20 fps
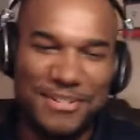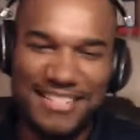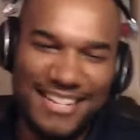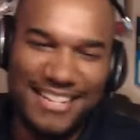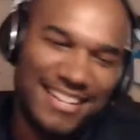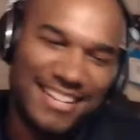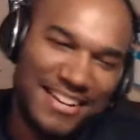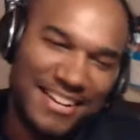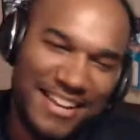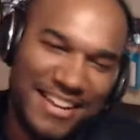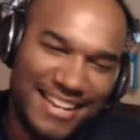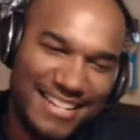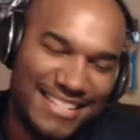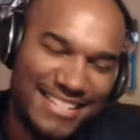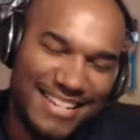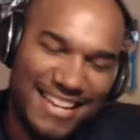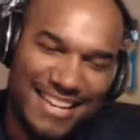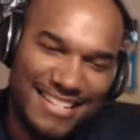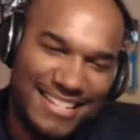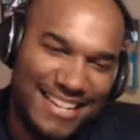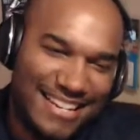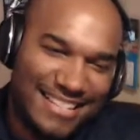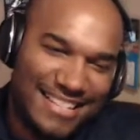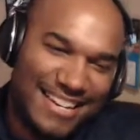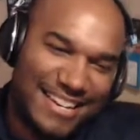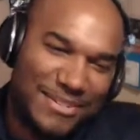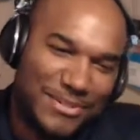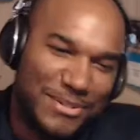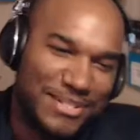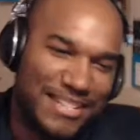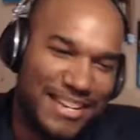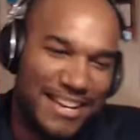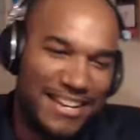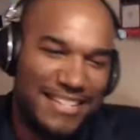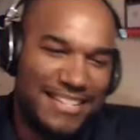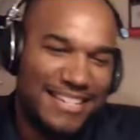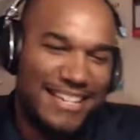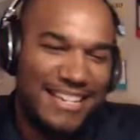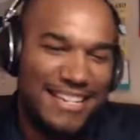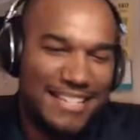That's all you gotta say. He's got the asterisk now.
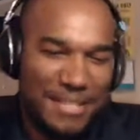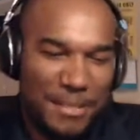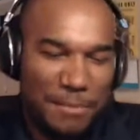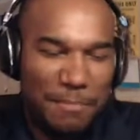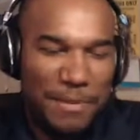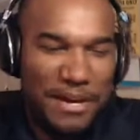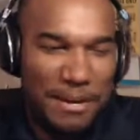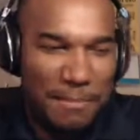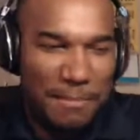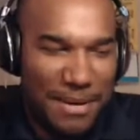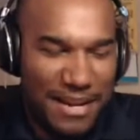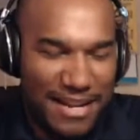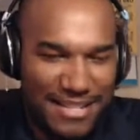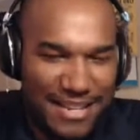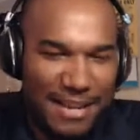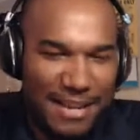He's the Barry Bonds.